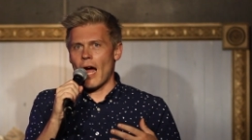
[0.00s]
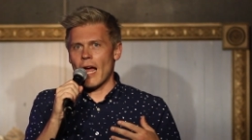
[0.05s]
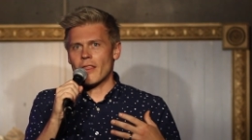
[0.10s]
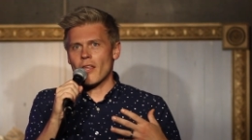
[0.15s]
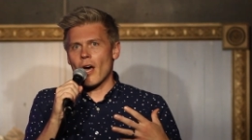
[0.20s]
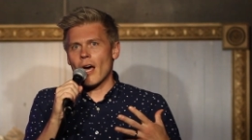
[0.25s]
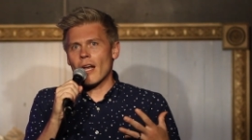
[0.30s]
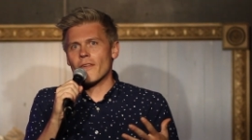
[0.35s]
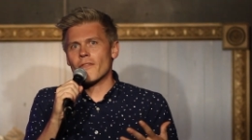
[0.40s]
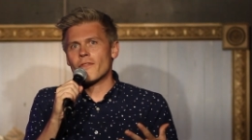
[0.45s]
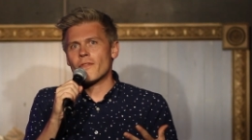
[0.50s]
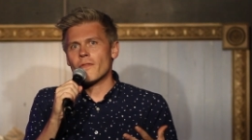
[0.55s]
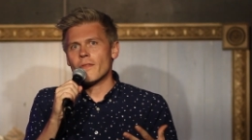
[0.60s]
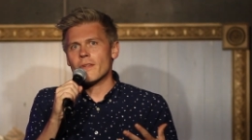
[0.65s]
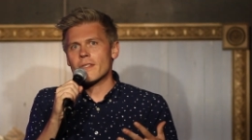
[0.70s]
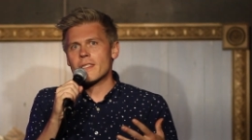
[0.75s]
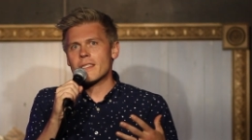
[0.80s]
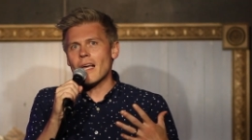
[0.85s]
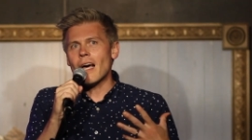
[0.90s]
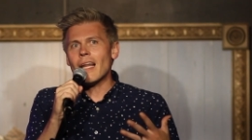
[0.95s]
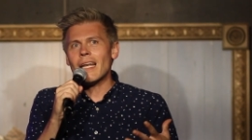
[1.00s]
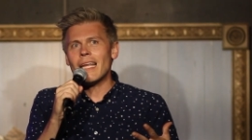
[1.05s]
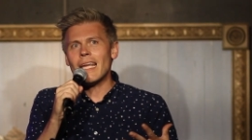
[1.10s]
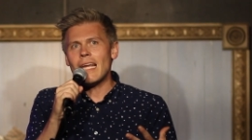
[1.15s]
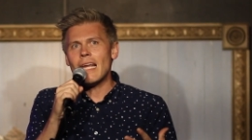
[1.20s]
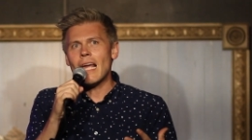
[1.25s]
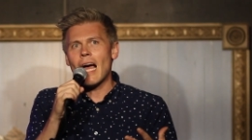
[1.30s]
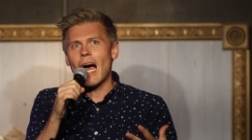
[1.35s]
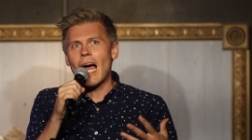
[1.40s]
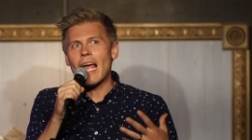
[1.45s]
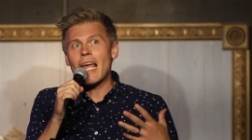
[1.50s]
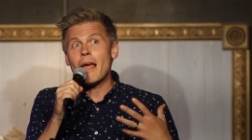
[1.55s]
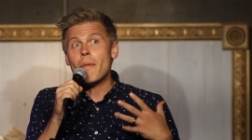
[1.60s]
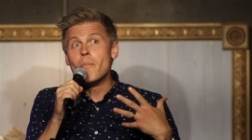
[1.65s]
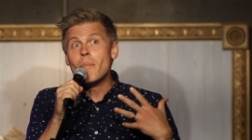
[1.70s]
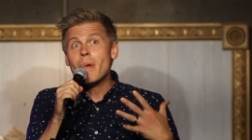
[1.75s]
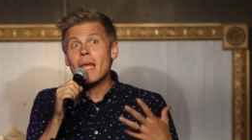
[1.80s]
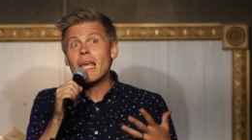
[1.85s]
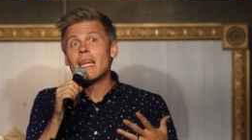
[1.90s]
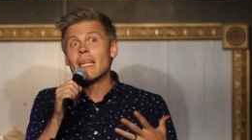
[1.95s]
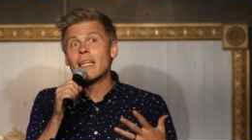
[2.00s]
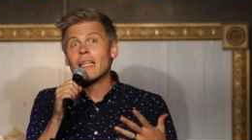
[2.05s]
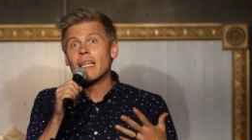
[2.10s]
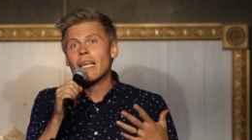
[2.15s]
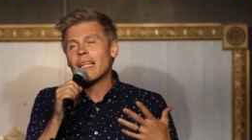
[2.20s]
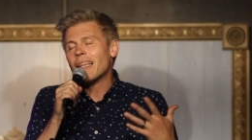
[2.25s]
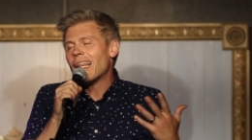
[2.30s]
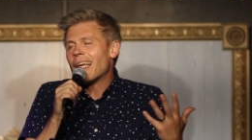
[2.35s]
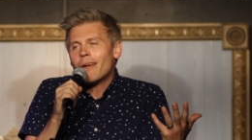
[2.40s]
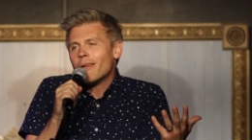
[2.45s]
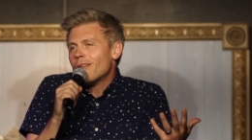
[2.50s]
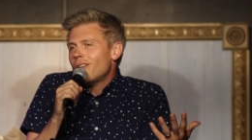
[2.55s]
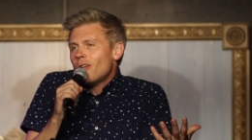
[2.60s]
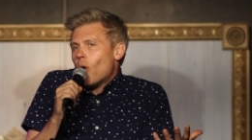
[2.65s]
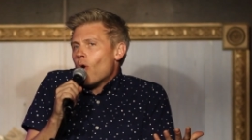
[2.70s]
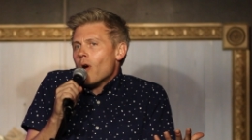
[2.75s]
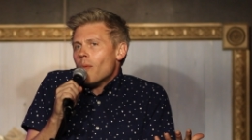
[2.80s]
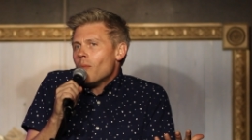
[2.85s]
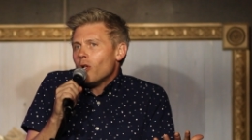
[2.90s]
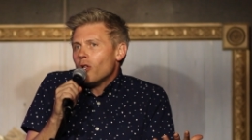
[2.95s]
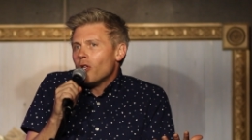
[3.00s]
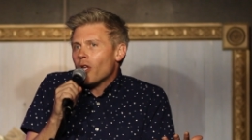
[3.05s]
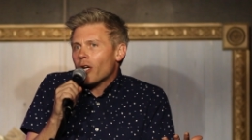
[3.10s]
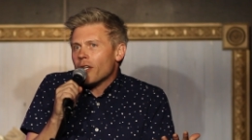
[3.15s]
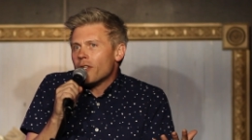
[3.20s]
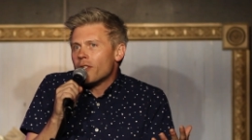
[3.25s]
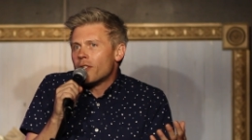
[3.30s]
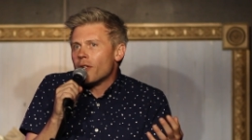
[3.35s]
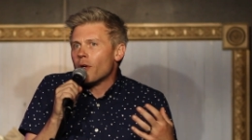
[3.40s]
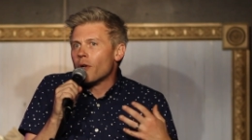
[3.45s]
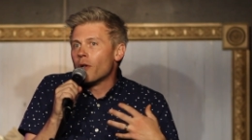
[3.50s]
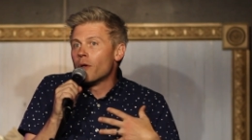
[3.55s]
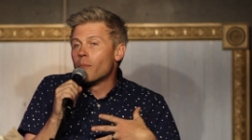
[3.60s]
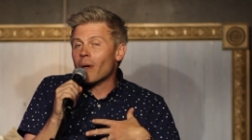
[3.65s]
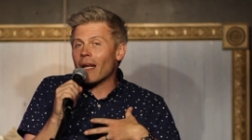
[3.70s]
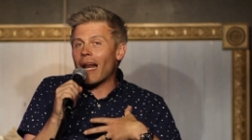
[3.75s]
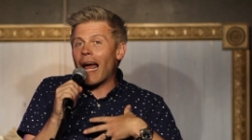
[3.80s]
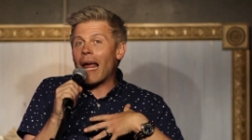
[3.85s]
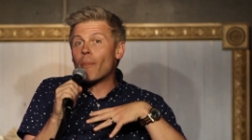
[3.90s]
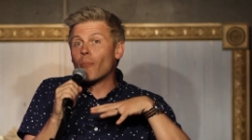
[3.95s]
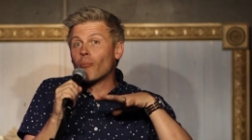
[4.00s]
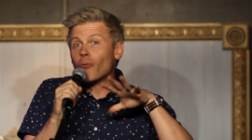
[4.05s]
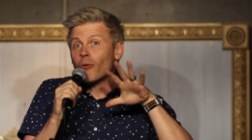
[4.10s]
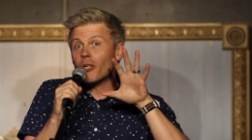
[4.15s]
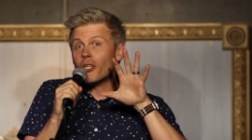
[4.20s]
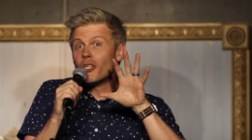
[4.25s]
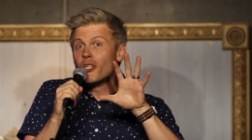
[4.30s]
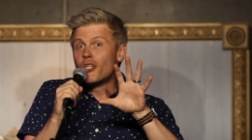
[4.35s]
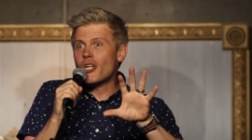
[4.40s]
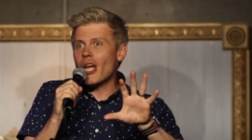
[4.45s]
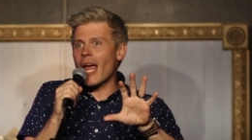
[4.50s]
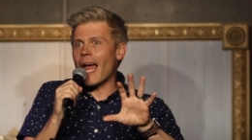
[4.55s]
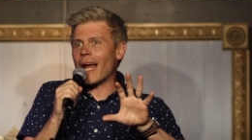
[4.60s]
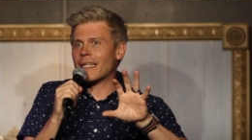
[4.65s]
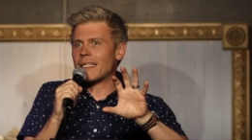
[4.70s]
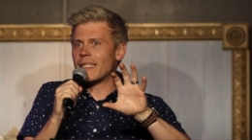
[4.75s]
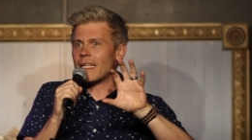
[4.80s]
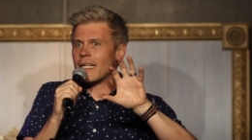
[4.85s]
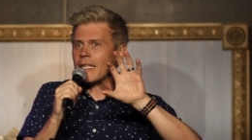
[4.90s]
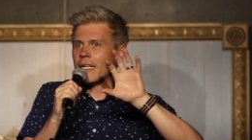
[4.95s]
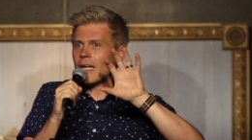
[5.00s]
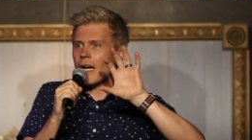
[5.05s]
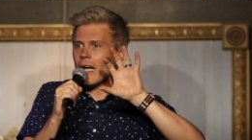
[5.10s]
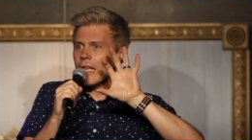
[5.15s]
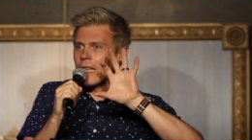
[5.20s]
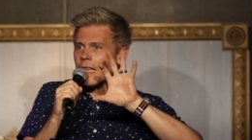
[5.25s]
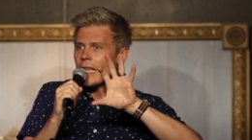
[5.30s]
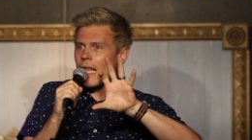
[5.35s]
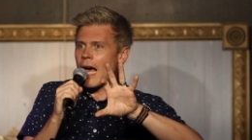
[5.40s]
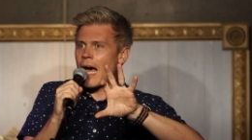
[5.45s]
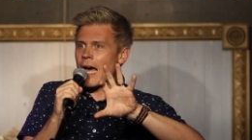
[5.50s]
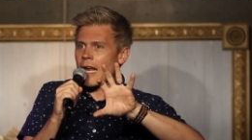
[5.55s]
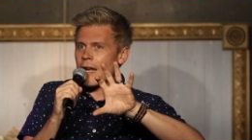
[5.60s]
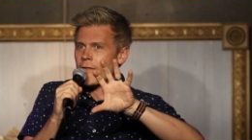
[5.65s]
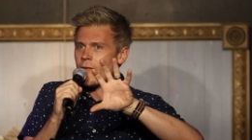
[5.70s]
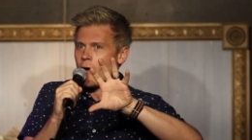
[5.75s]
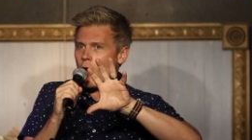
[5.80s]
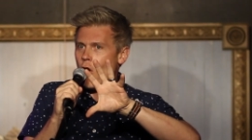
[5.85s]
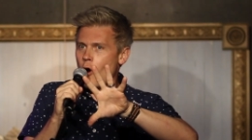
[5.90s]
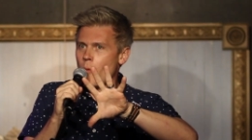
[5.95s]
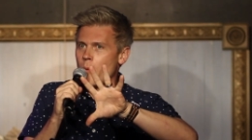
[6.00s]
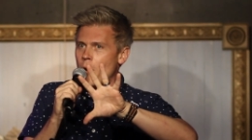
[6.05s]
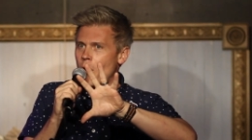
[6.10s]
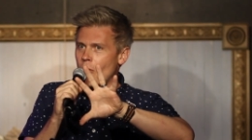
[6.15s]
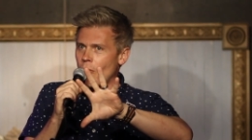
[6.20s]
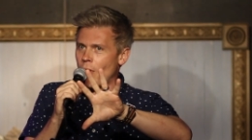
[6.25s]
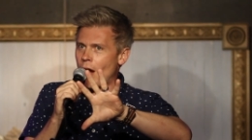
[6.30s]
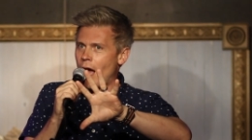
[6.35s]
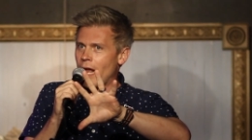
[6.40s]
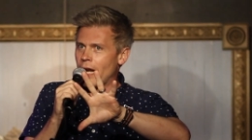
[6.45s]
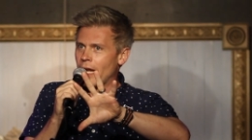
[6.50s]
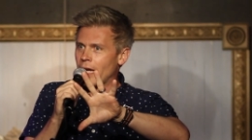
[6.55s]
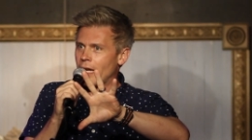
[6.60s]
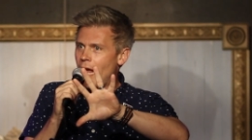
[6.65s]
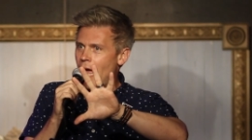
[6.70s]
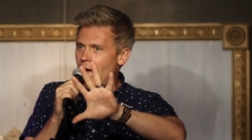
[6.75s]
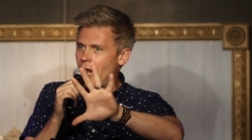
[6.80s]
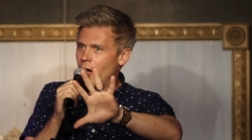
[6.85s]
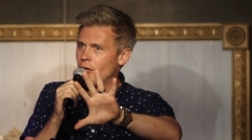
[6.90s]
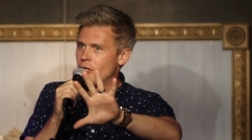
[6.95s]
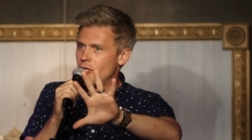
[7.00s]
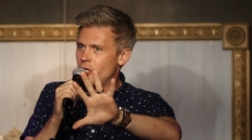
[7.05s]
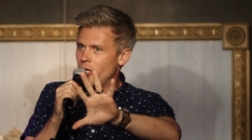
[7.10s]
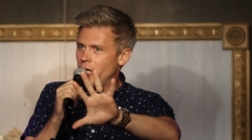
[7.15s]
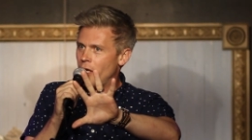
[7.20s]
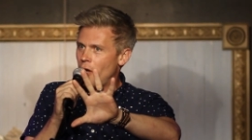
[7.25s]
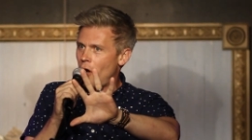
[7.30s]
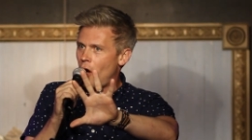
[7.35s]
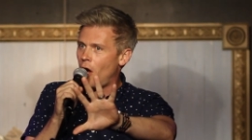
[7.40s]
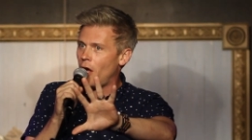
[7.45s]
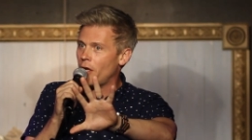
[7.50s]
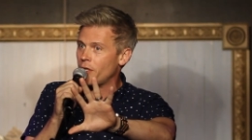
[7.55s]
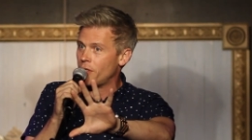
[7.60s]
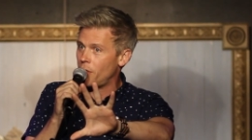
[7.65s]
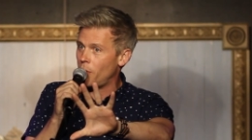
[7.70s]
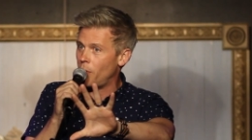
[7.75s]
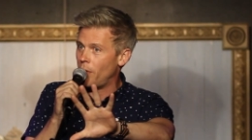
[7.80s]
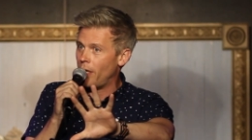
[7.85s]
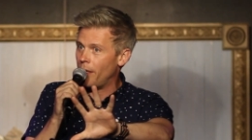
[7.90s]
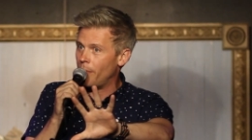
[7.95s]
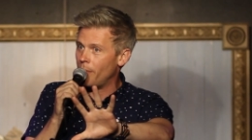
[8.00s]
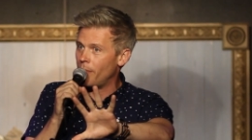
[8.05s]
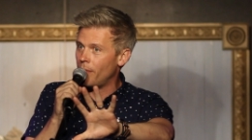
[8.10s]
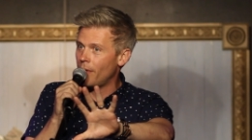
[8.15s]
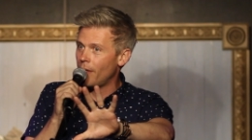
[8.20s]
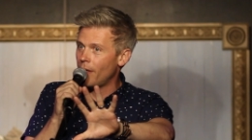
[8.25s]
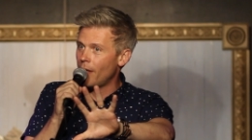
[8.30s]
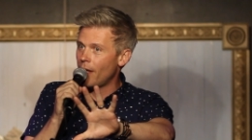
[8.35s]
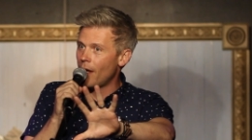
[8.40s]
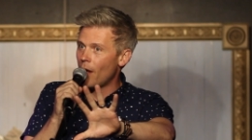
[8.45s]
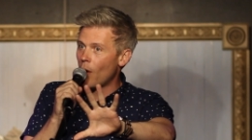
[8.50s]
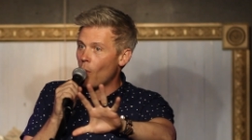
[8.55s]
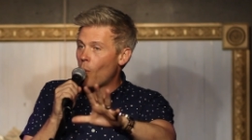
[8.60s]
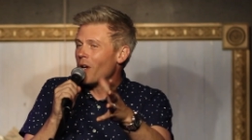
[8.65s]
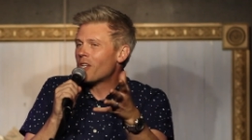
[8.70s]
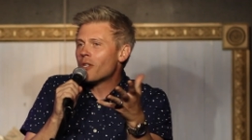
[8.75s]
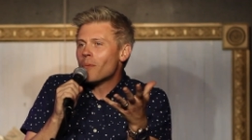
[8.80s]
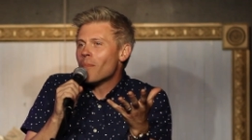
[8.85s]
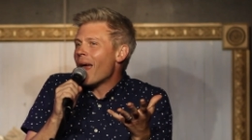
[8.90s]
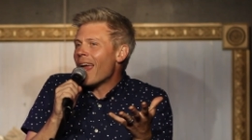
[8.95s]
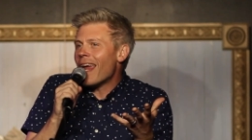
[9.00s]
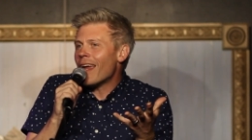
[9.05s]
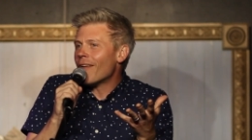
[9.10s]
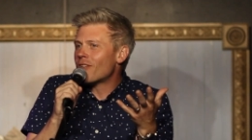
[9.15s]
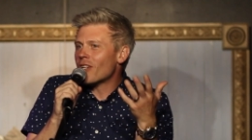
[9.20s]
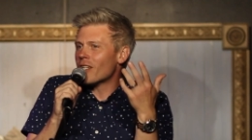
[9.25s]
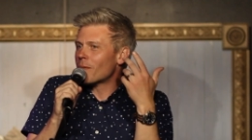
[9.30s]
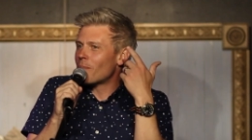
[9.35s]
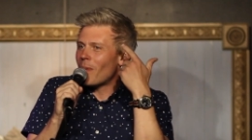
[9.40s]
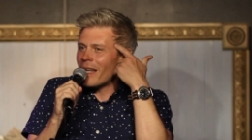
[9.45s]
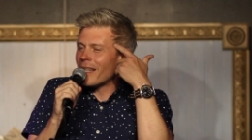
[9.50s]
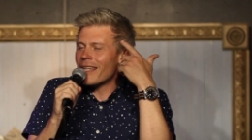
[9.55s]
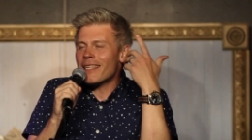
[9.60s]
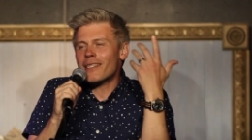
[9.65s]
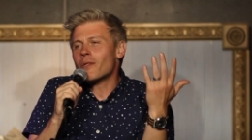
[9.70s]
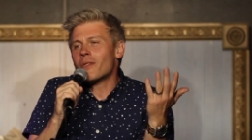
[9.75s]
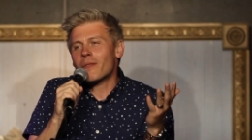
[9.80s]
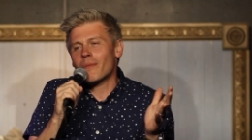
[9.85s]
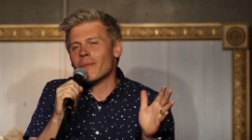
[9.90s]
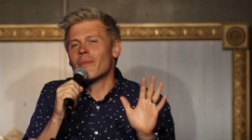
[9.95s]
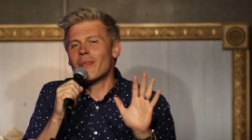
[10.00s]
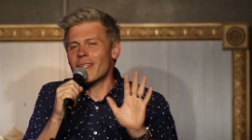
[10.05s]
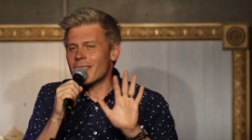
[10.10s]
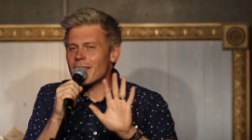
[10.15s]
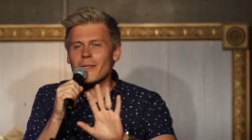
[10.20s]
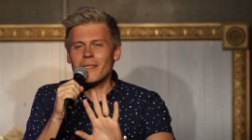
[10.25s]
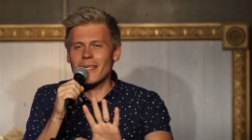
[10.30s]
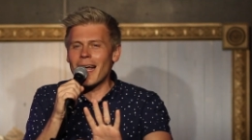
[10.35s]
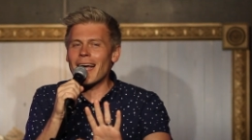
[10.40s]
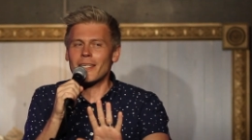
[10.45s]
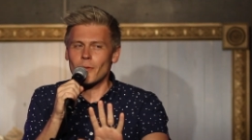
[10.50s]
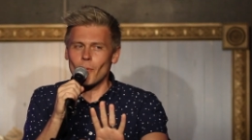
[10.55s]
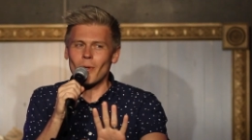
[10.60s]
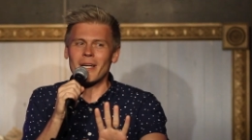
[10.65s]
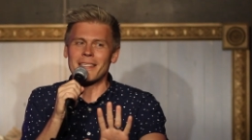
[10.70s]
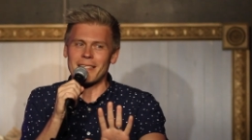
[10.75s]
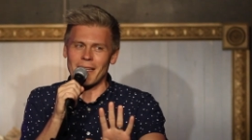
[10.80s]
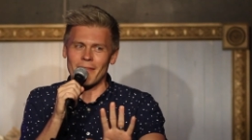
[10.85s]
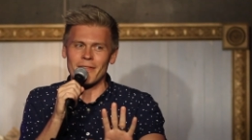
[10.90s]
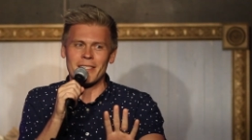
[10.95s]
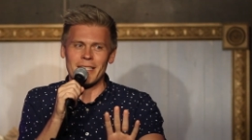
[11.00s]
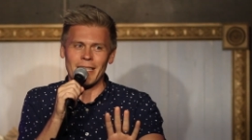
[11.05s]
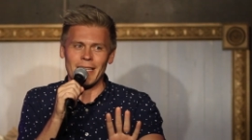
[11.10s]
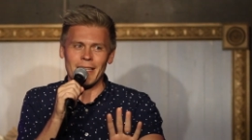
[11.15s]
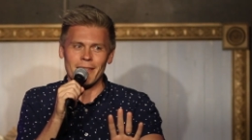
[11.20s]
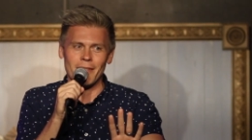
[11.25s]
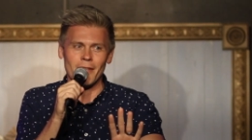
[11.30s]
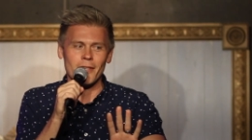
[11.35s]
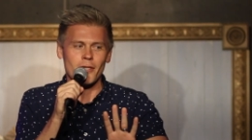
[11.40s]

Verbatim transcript: I thought of Sonny, I immediately, like, normal looking dude, but I projected a lot of homoerotic energy onto him which may have just been this is this is not 2017.